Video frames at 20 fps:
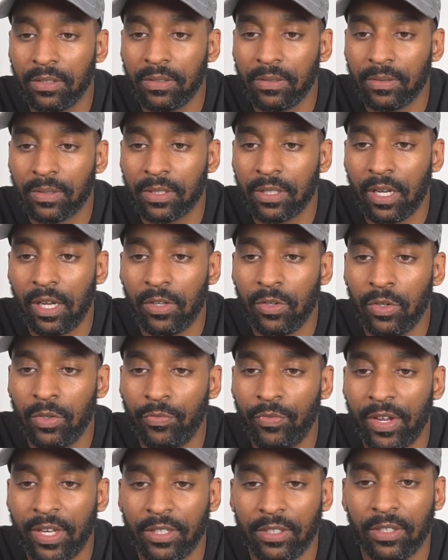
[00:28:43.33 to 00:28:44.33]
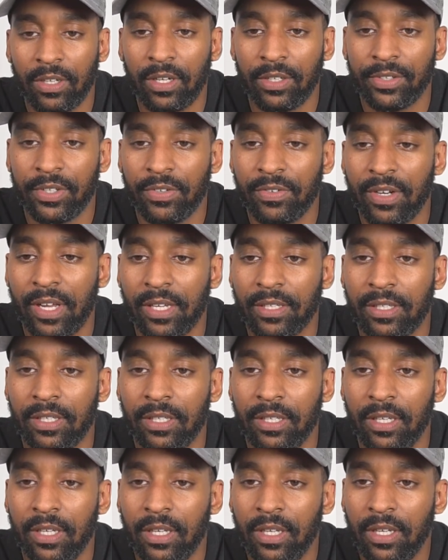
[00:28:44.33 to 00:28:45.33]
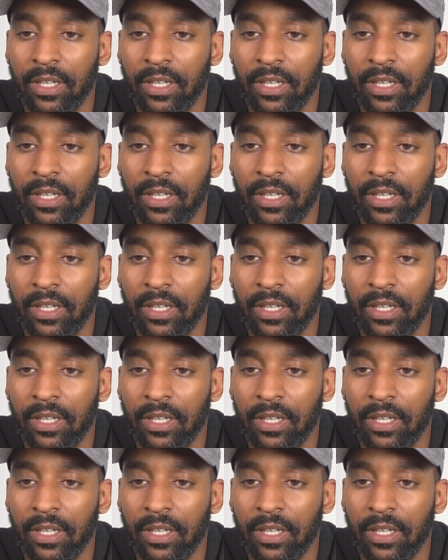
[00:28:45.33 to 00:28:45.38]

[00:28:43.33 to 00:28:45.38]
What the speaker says: Star-Lord, thanks. You art so nicely.